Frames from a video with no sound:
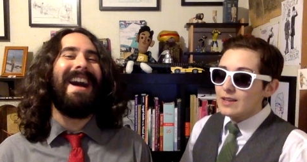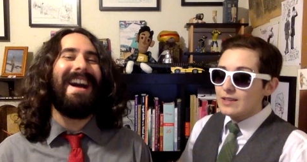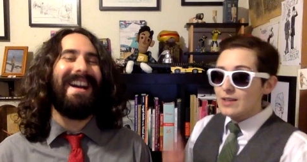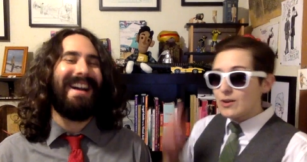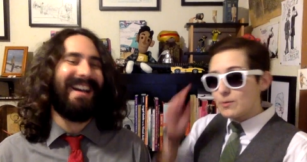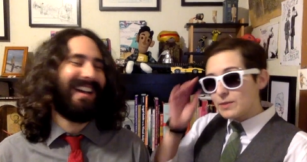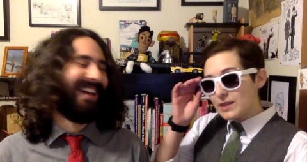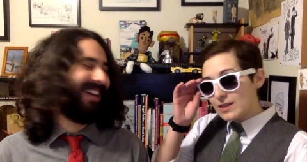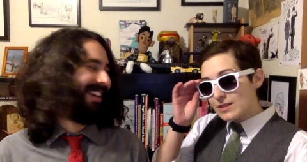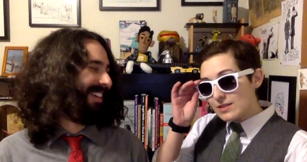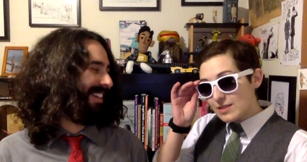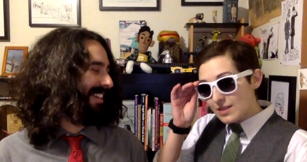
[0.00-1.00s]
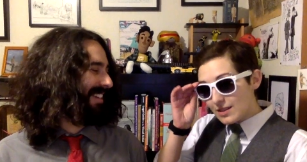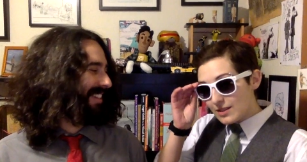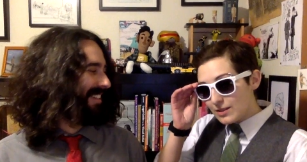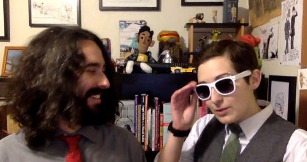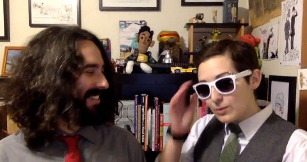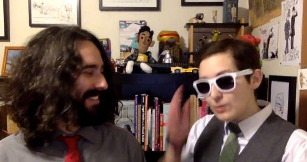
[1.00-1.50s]
Speaker 1: no, because
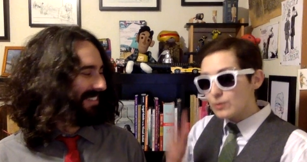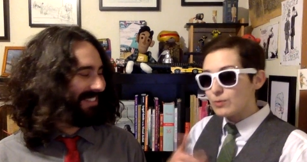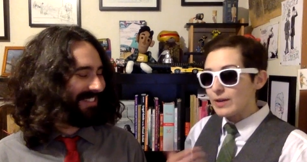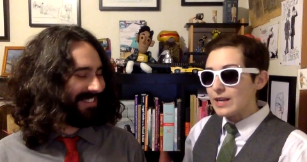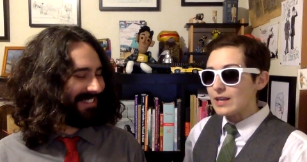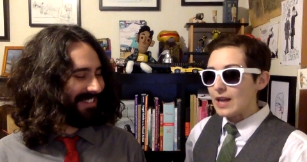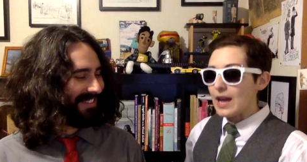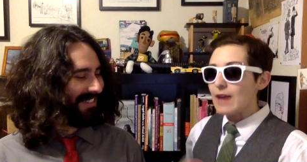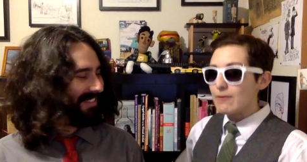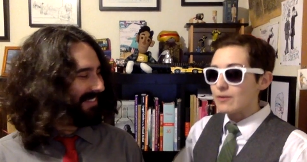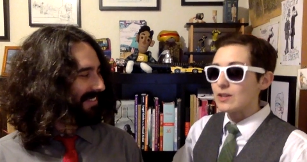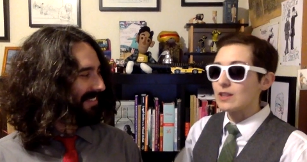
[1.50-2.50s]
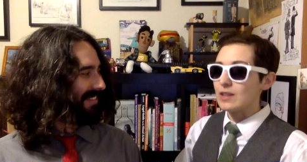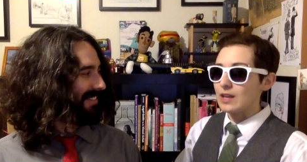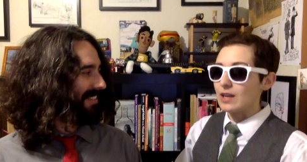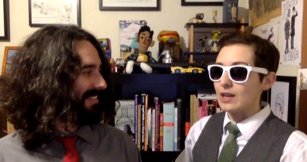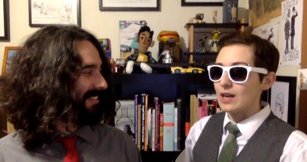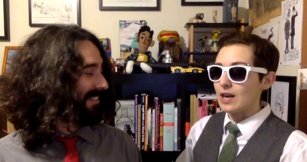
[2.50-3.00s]
you grade
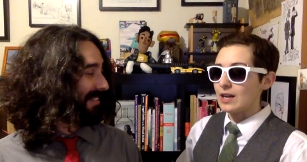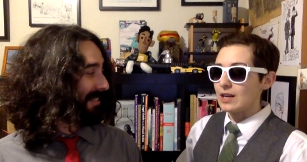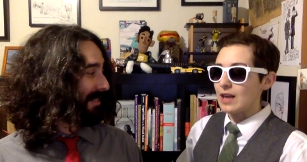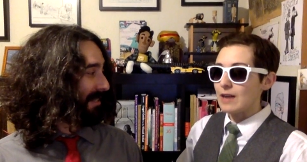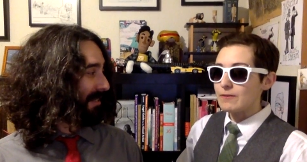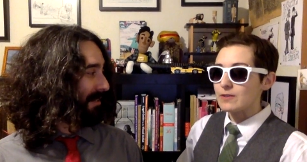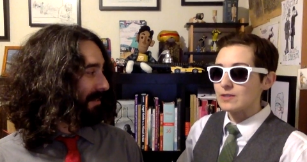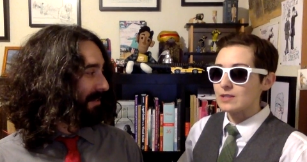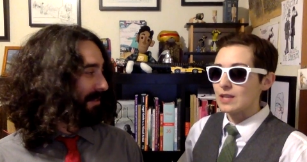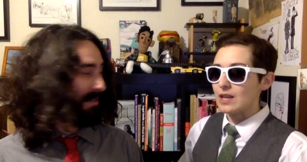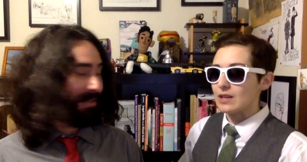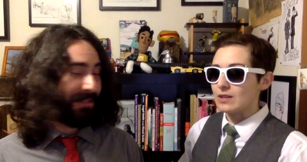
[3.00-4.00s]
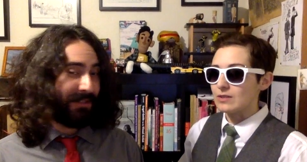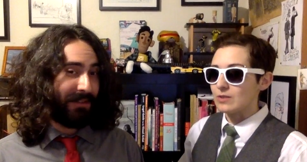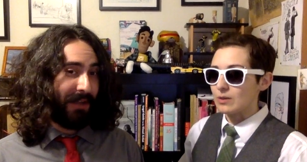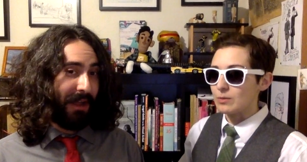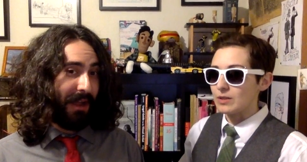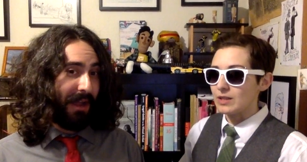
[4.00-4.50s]
everything on an effort scale
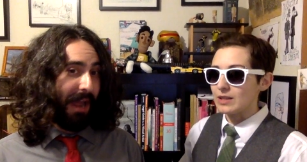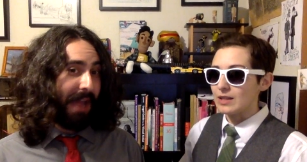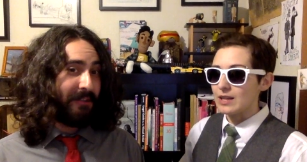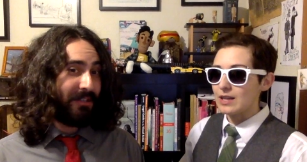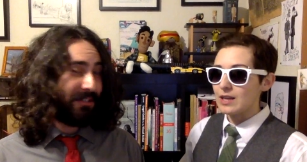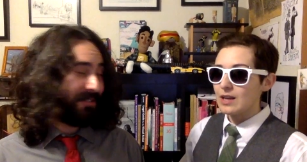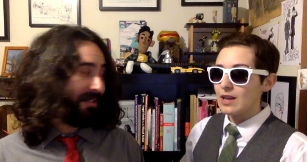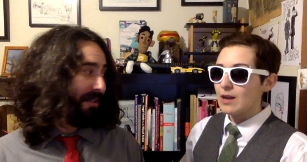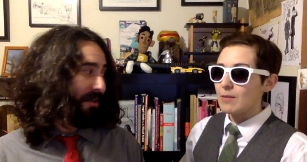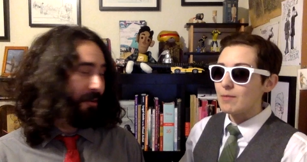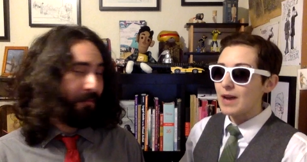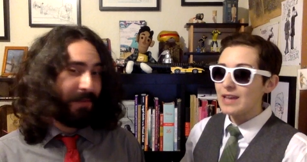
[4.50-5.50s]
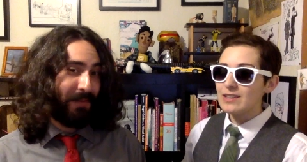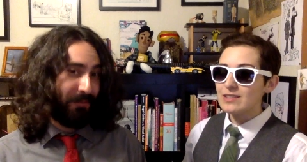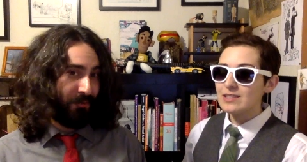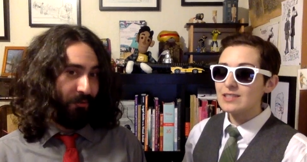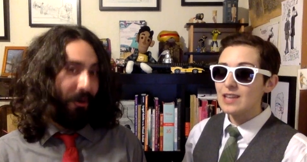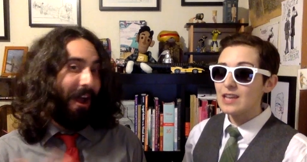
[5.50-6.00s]
normally like, I just you know,
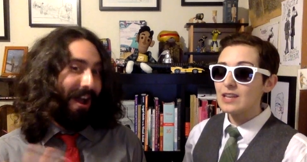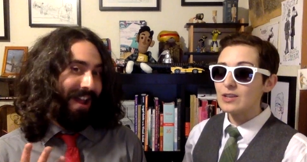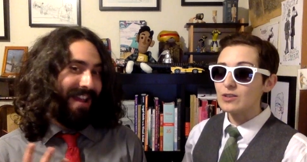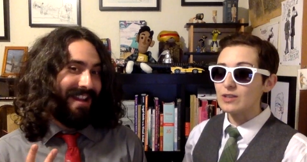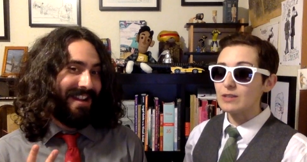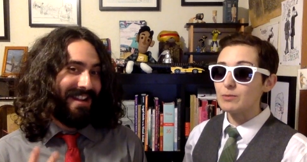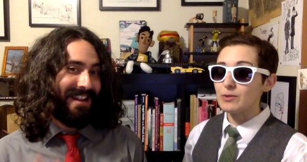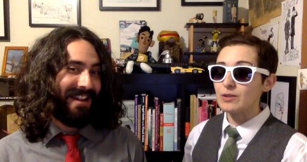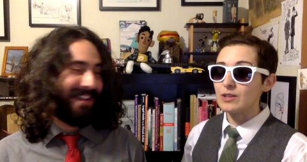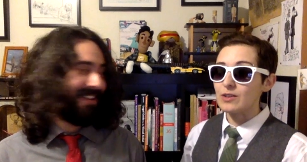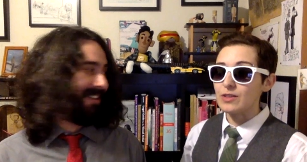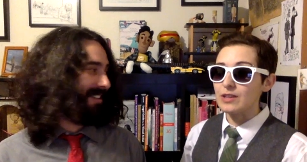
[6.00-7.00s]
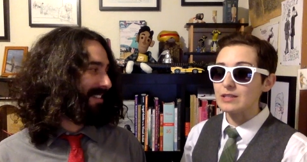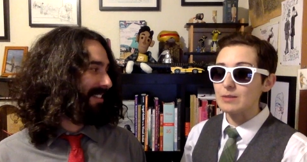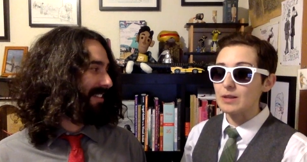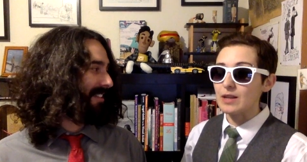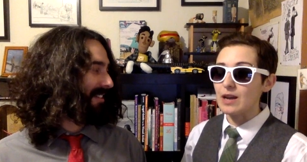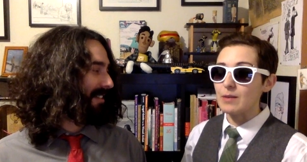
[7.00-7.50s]
Miles saying critical things
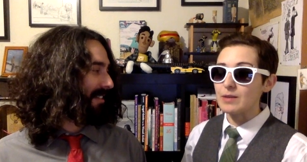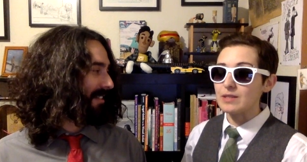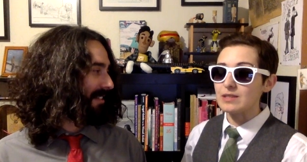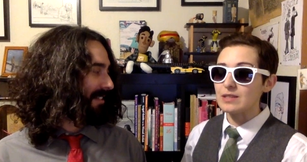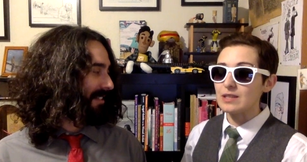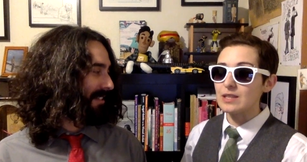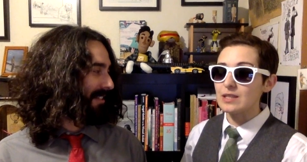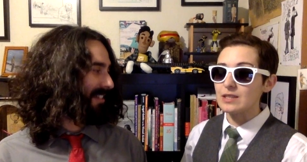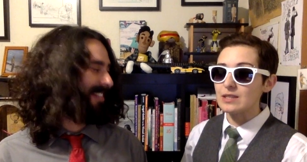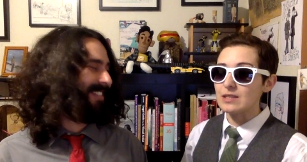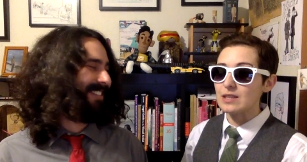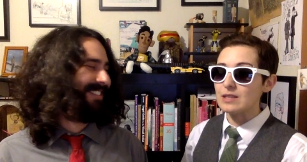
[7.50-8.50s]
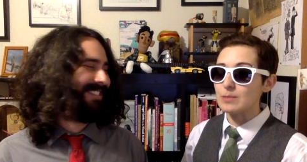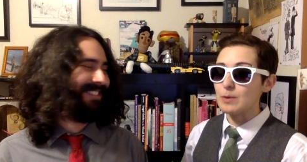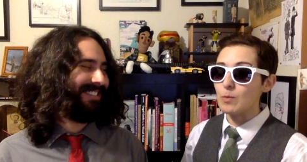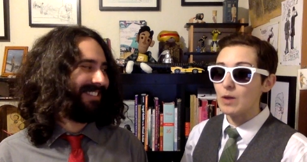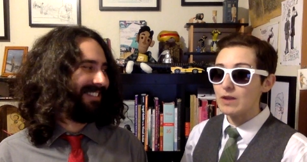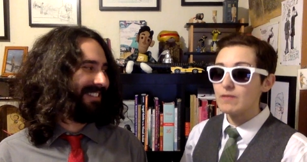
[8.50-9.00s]
about comics is has
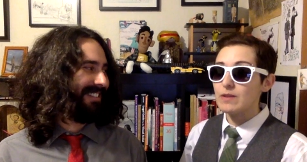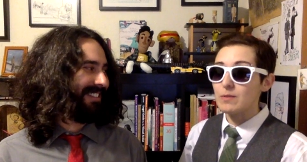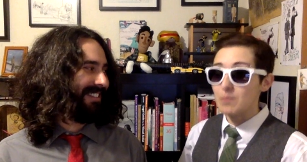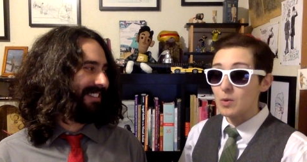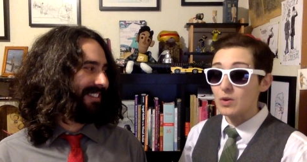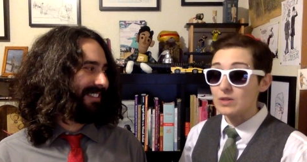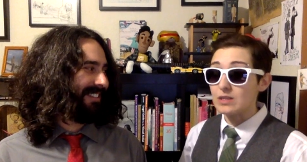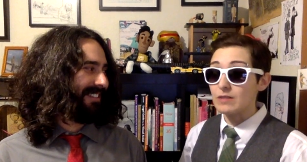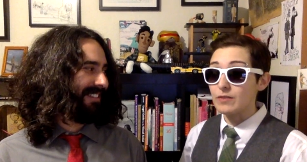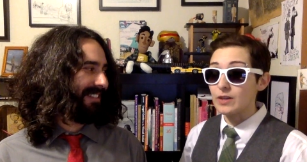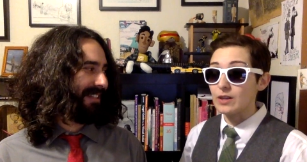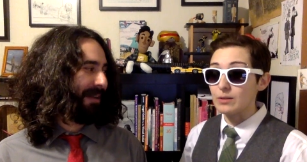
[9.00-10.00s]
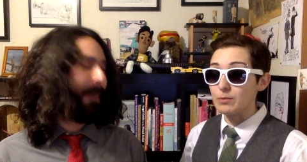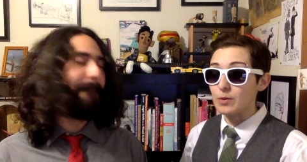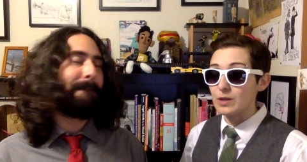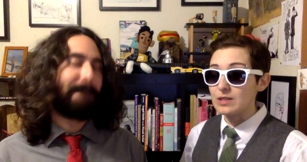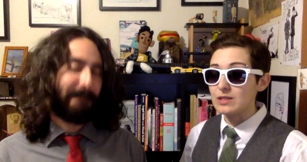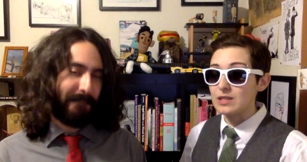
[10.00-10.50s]
been one of the more difficult
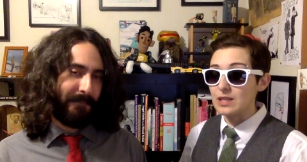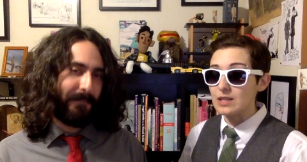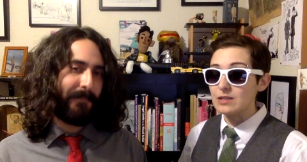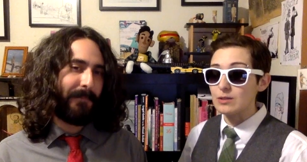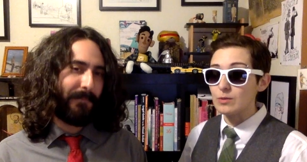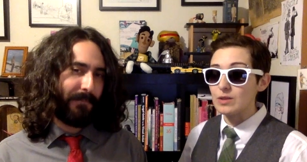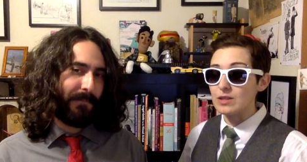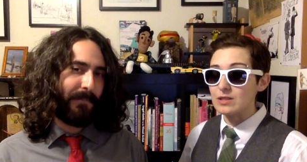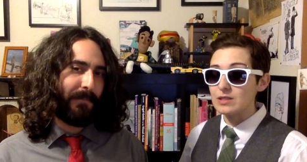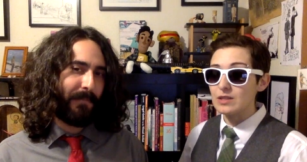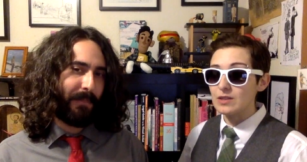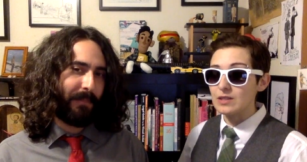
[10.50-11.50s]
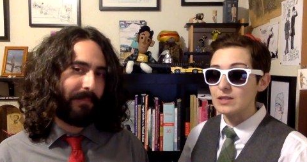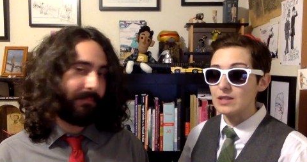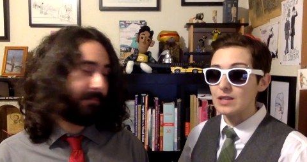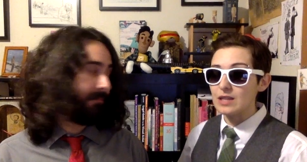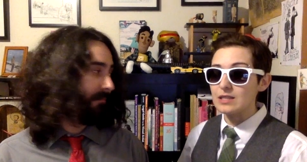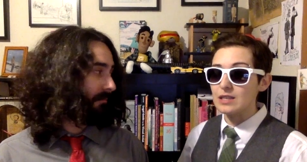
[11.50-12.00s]
points to get to with this series, and
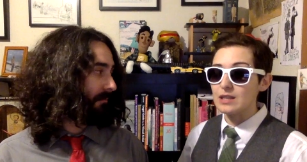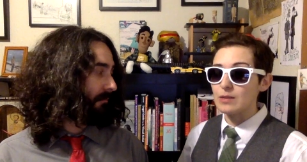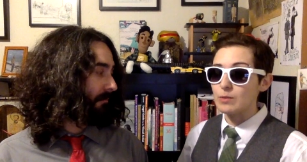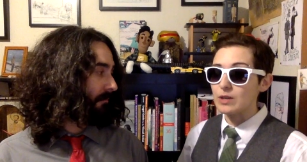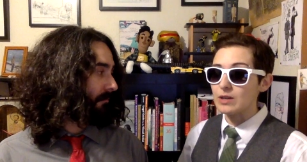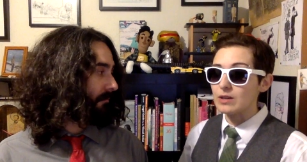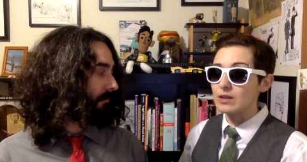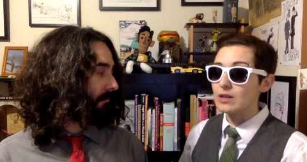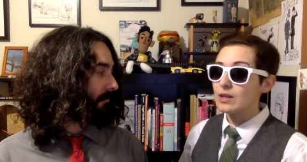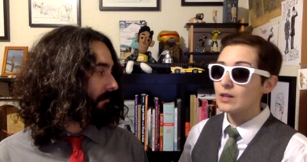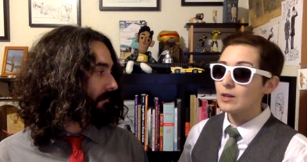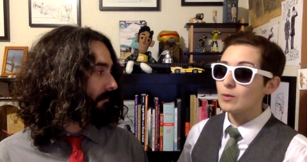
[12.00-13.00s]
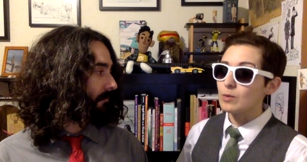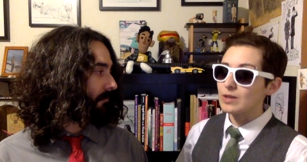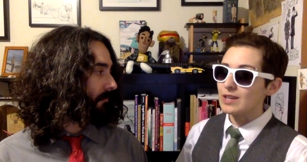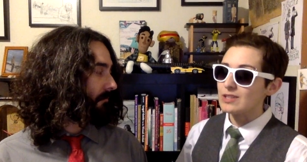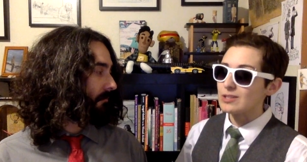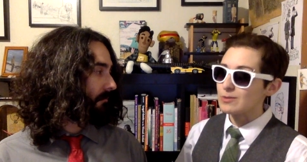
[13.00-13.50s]
the idea that we are we're
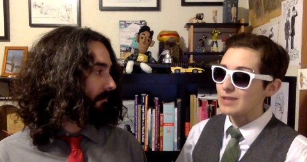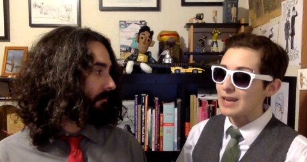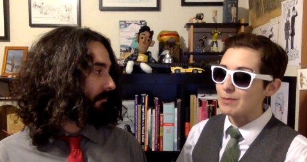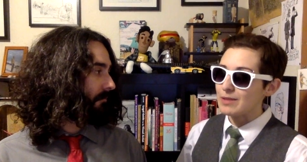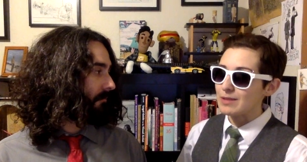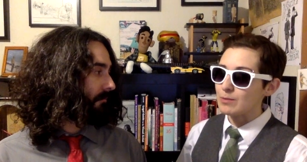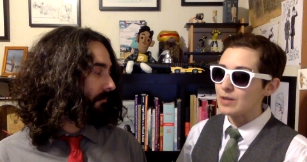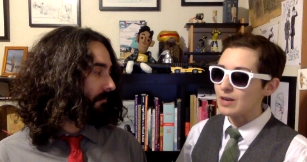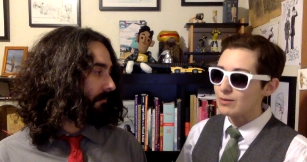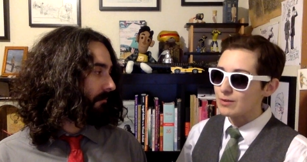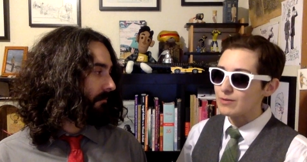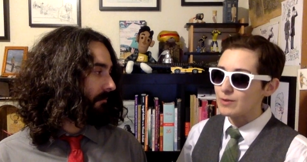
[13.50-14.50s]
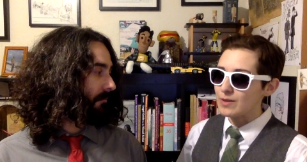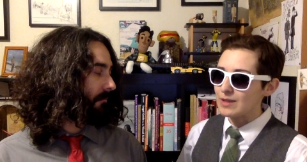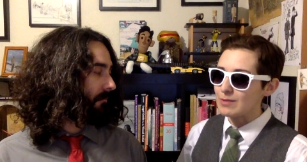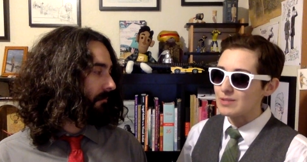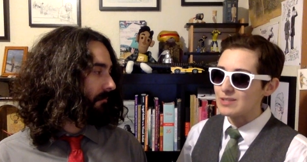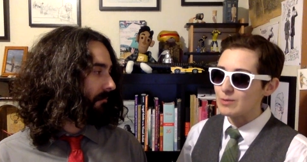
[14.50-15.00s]
not just recapping them, we are reviewing
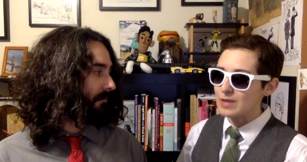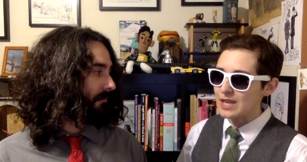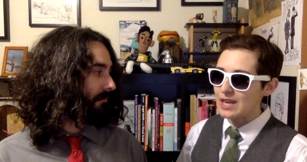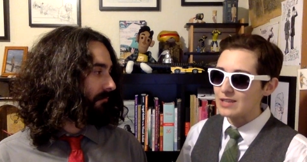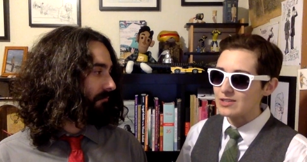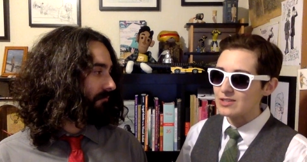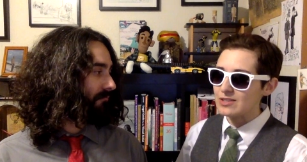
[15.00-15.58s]
them, and so we can't